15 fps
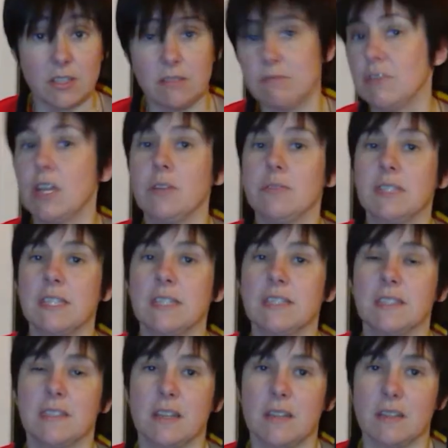you
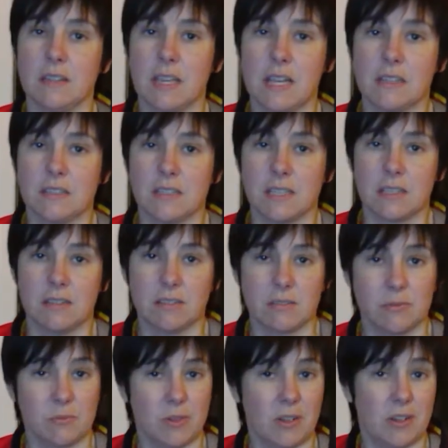noticed that the
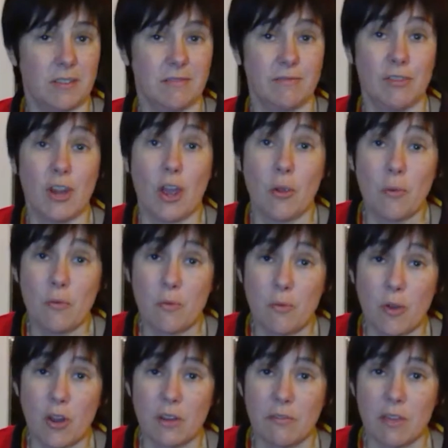answers were no for
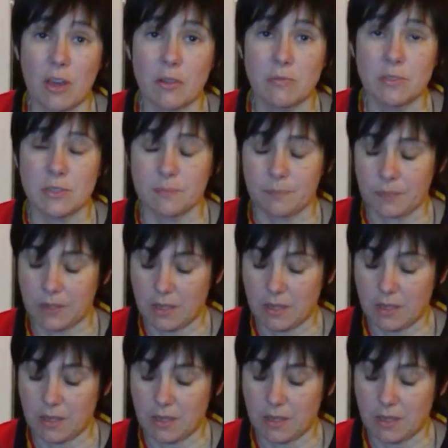all of those.